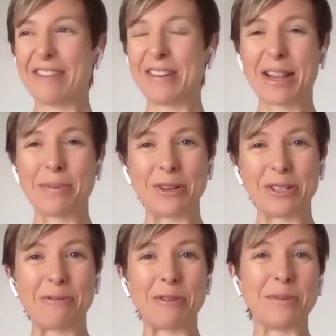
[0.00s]
to have another
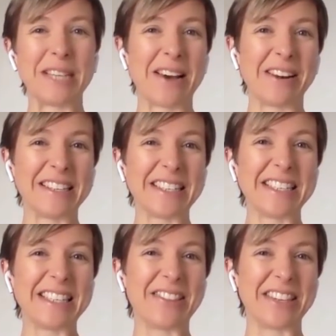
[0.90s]
person from down under,
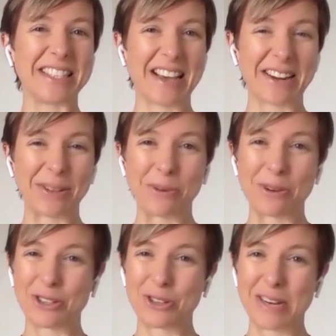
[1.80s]
down this side of the
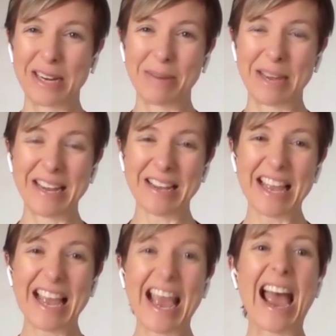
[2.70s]
world joining me.
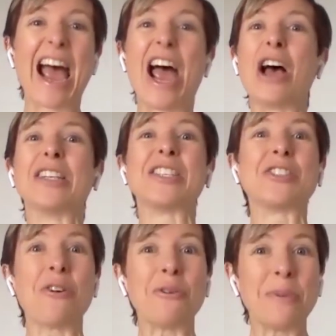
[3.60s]

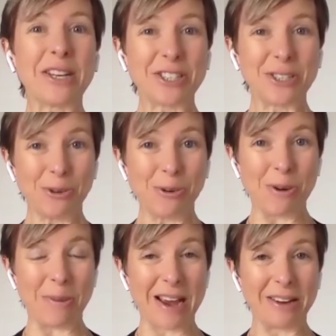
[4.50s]
So much to
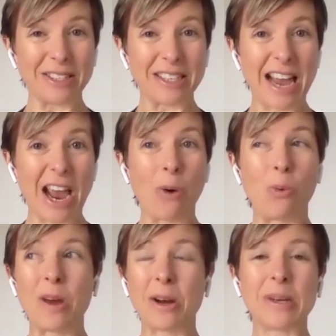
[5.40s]
talk about.
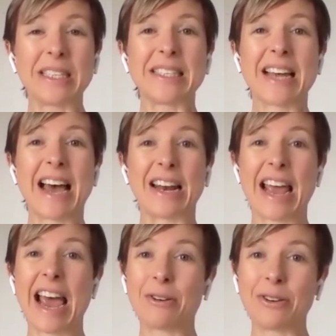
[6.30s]
Where do we start?
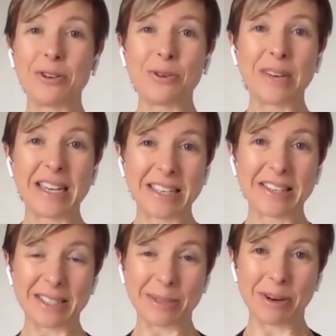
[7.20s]
How did your
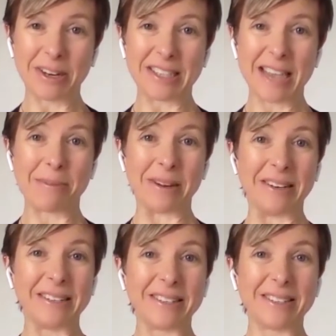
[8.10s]
near-death experience
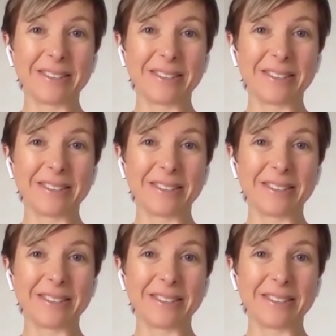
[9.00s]
happen?